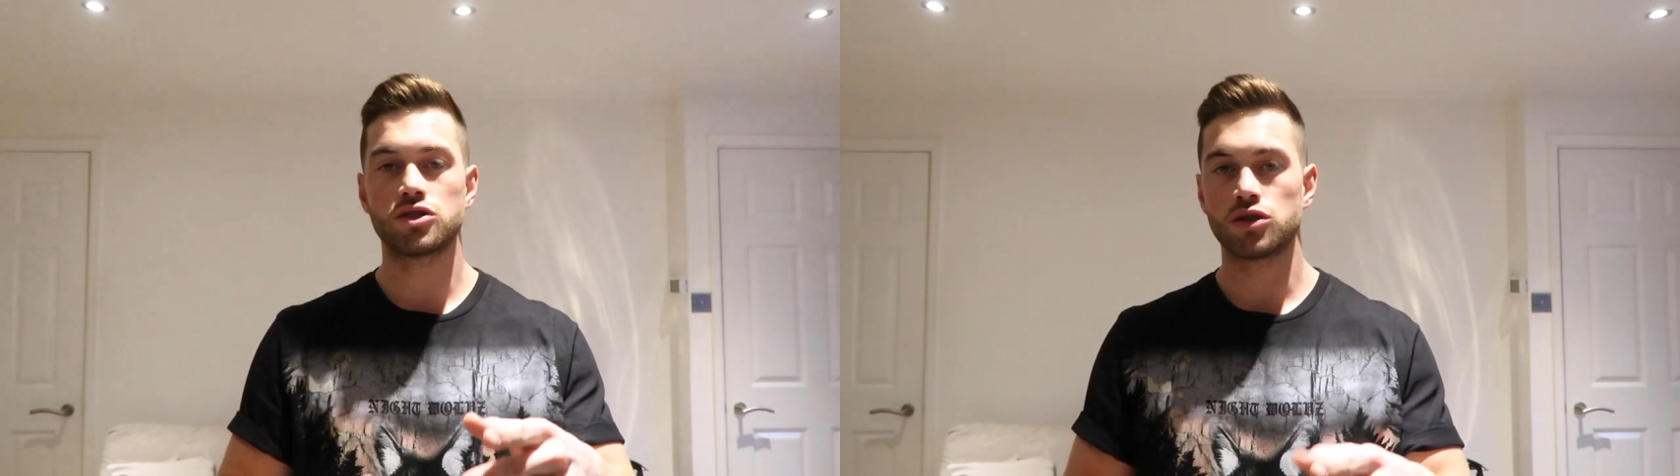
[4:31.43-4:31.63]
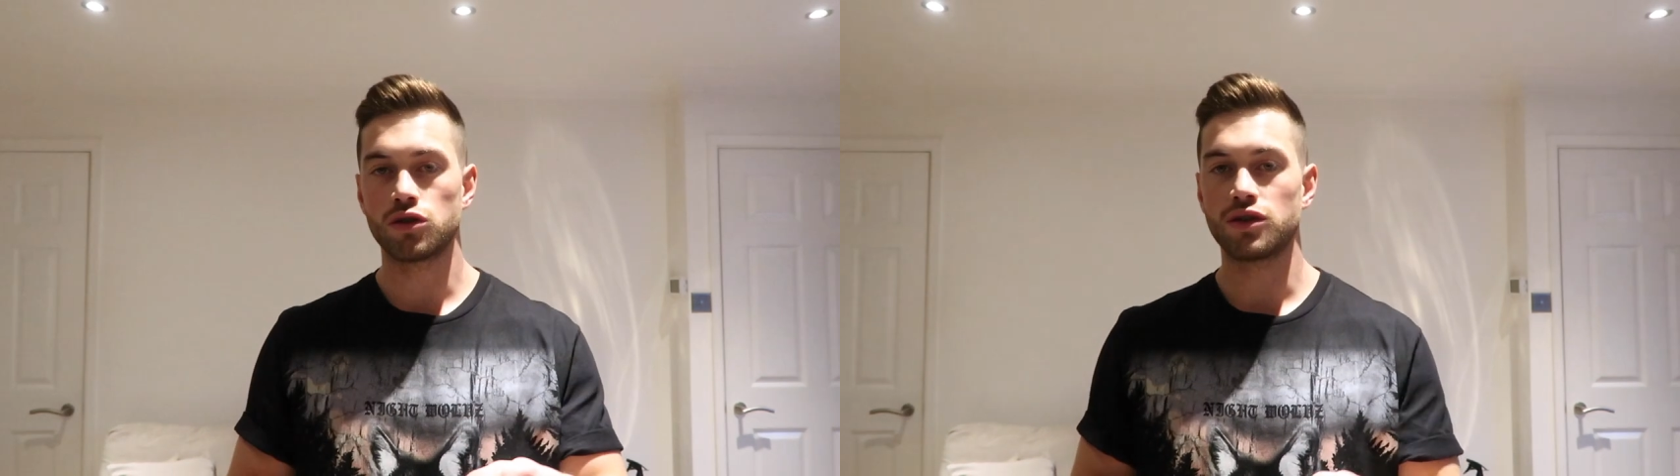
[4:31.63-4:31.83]

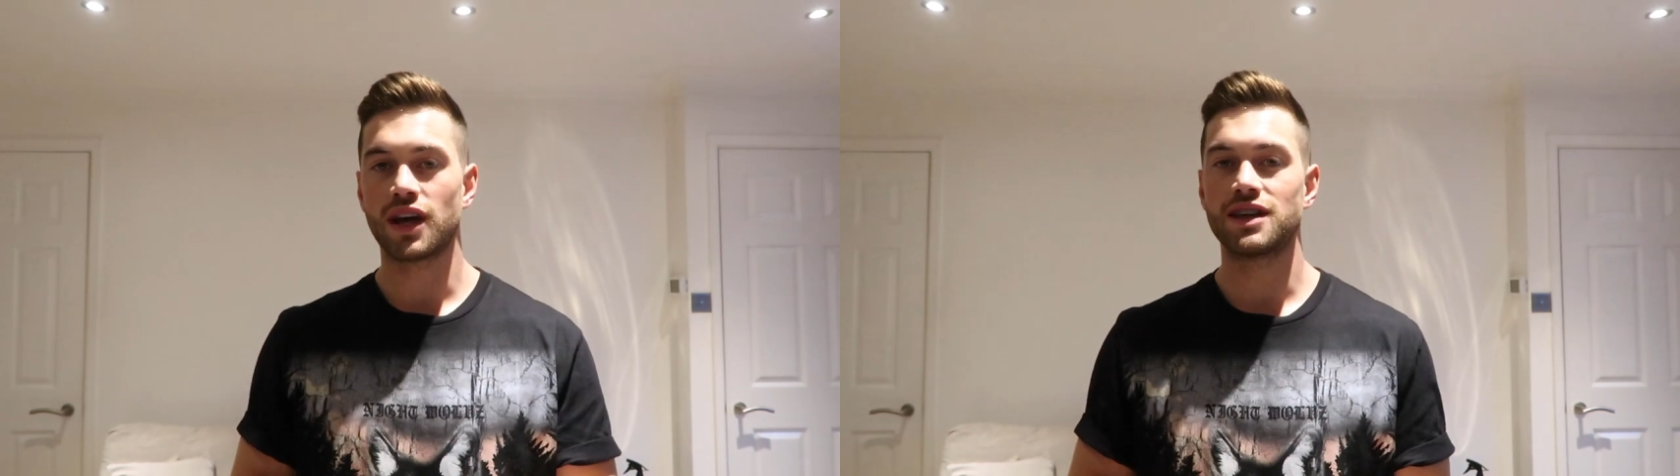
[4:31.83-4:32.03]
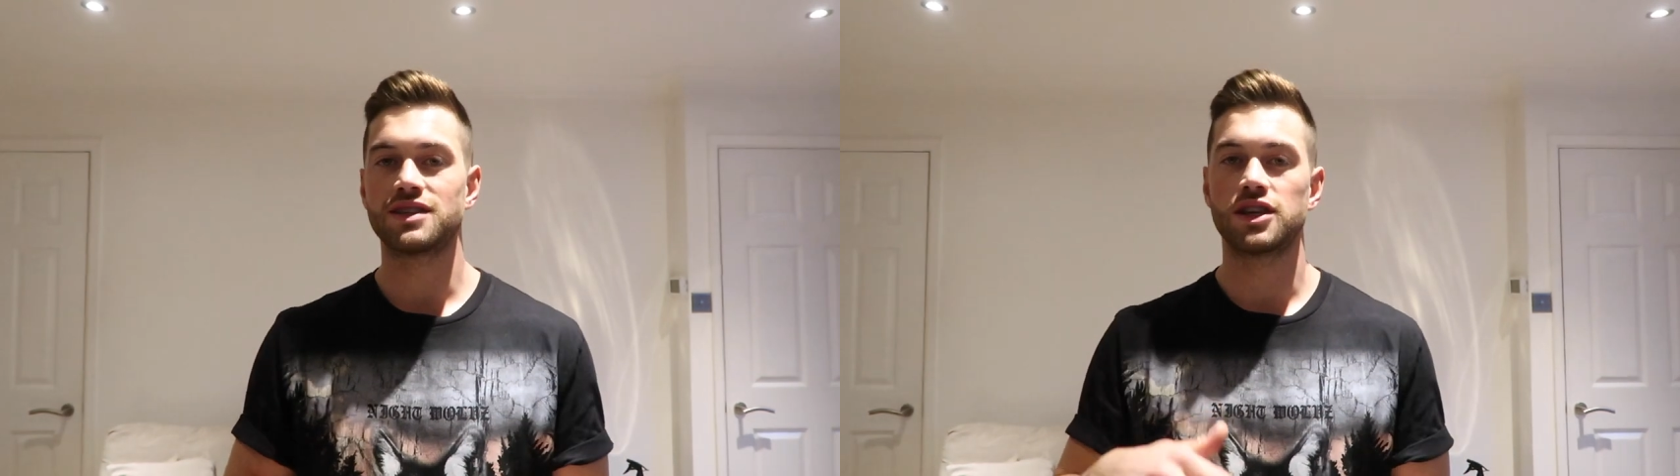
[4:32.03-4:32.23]

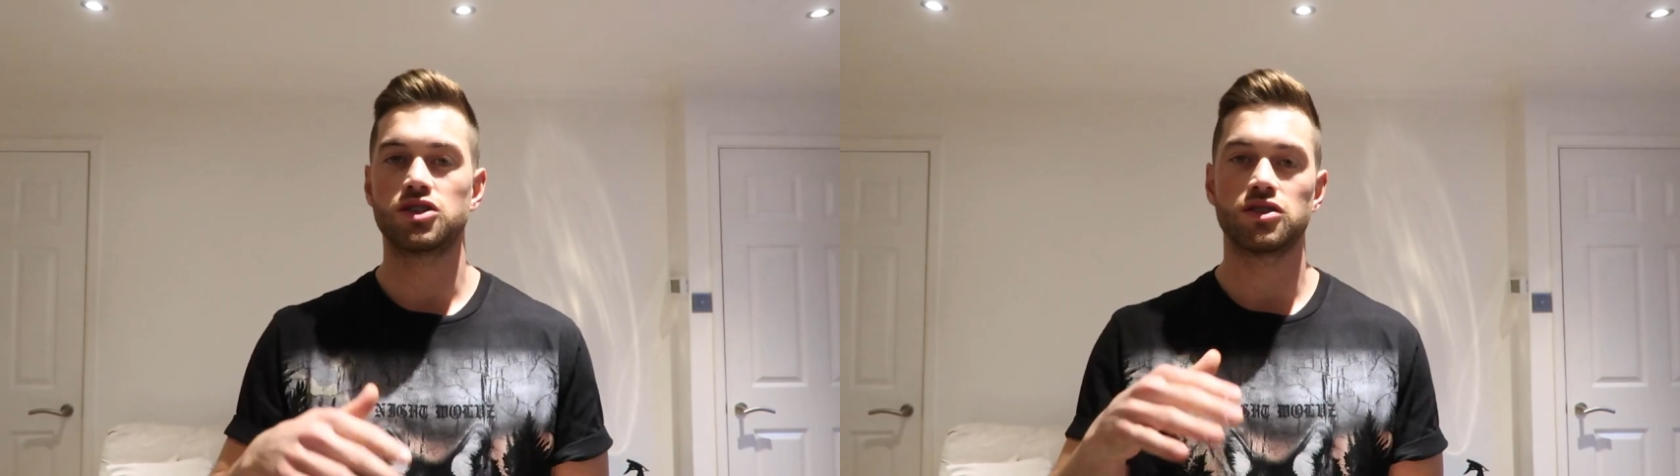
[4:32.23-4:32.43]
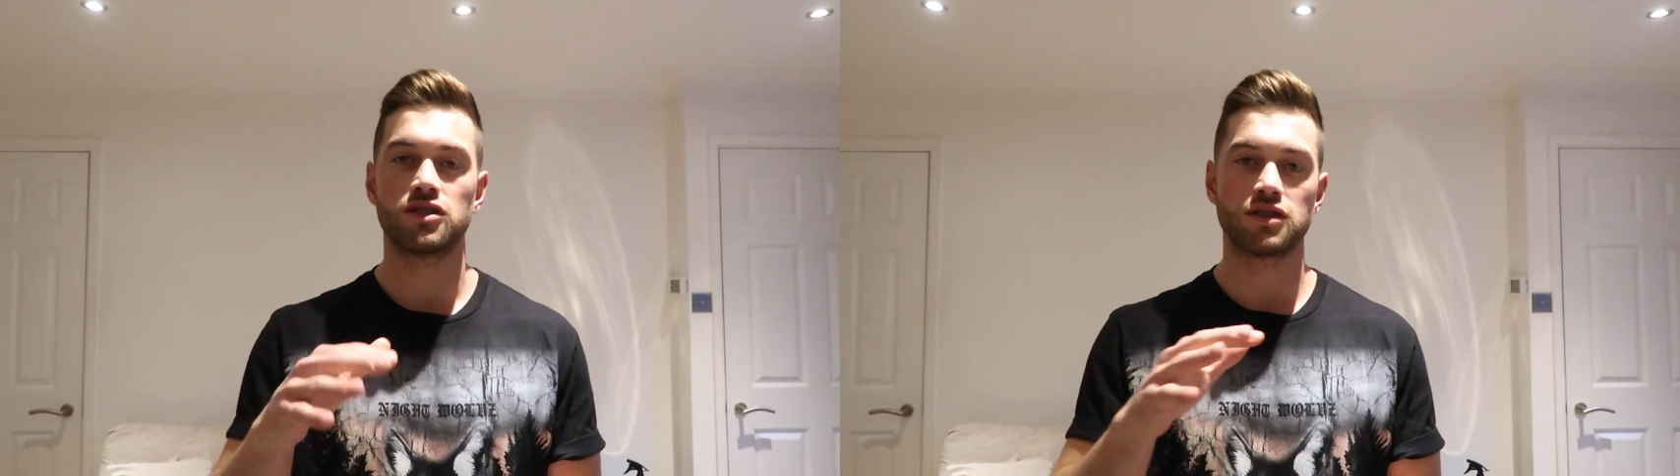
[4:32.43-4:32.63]
two-day
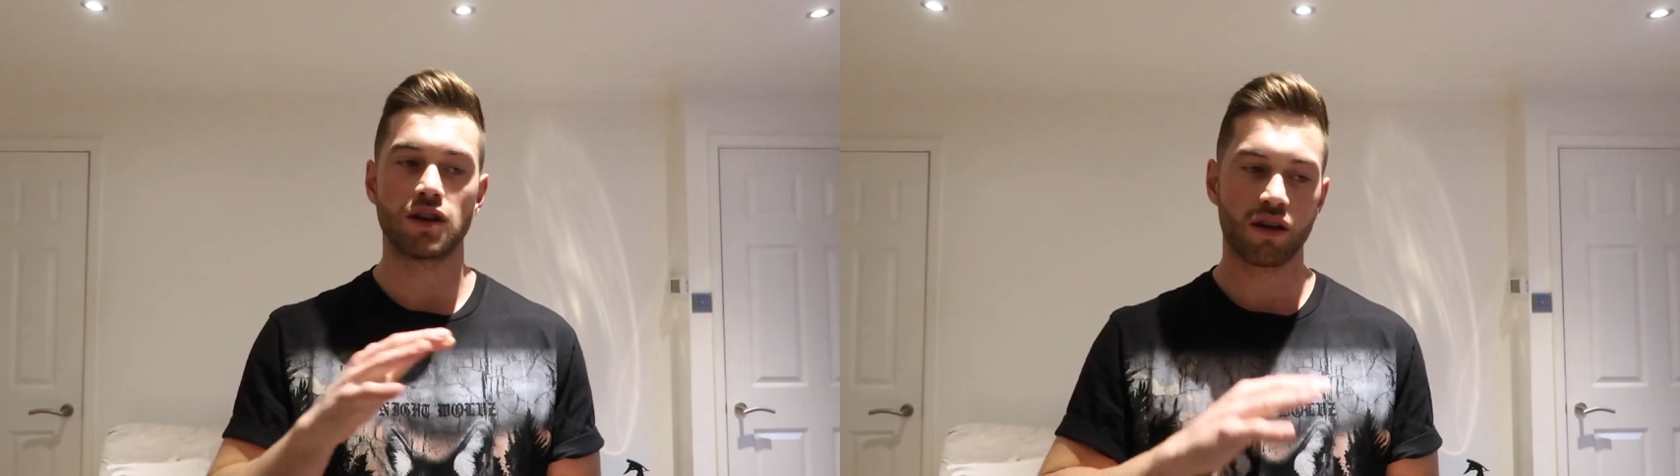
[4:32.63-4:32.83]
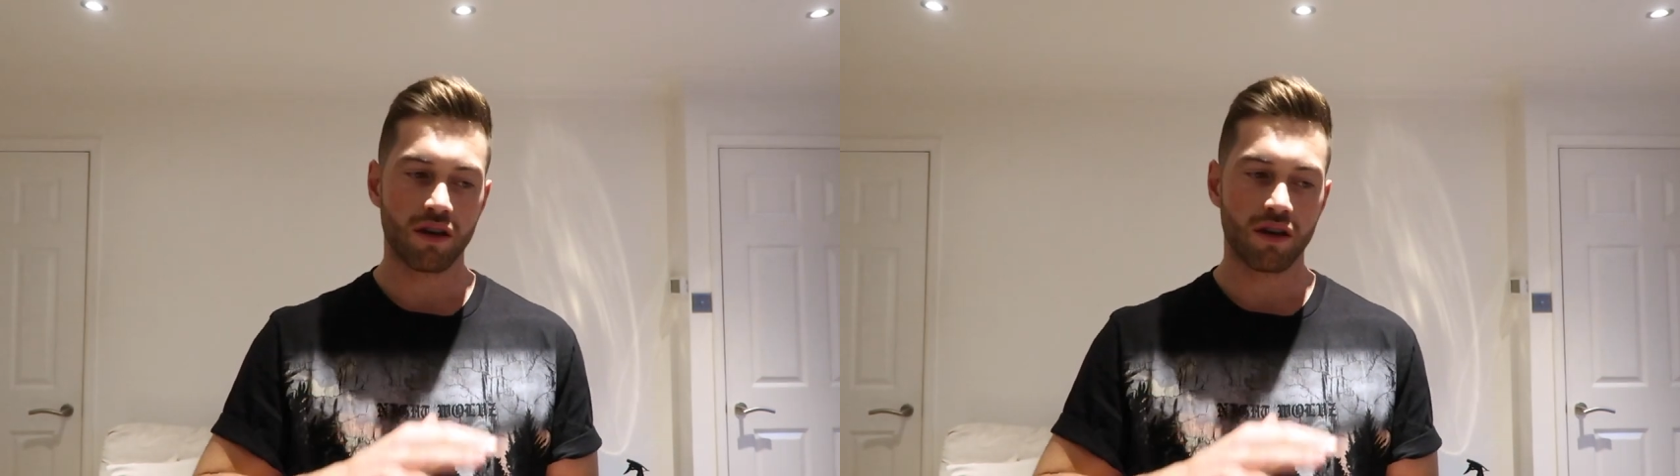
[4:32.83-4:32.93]
sessions